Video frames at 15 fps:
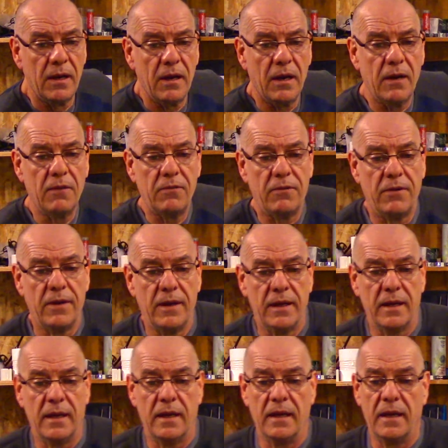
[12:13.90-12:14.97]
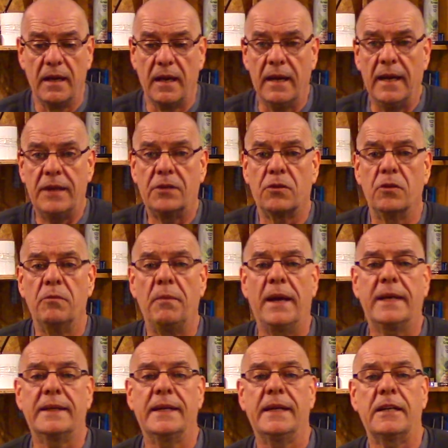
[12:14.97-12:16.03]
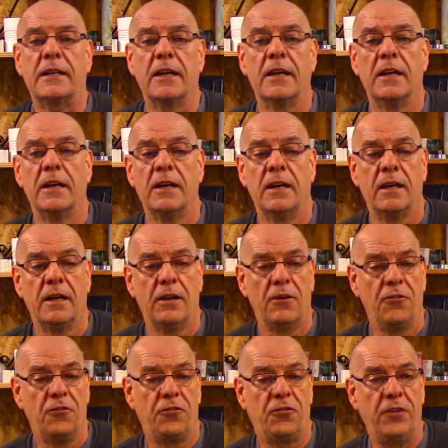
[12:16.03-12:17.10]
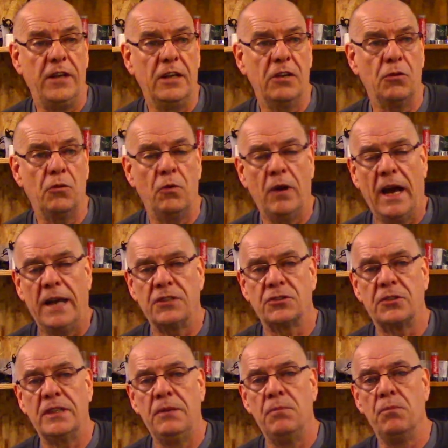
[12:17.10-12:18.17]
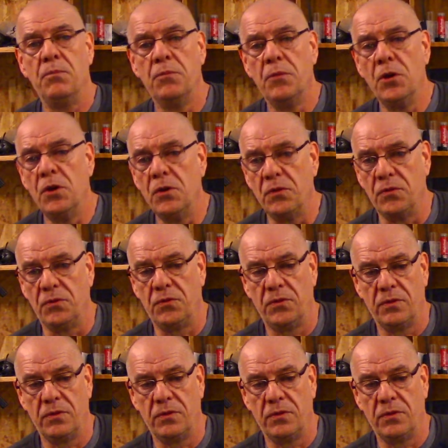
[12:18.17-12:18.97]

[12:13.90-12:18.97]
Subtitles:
of electromagnetic field will actually move.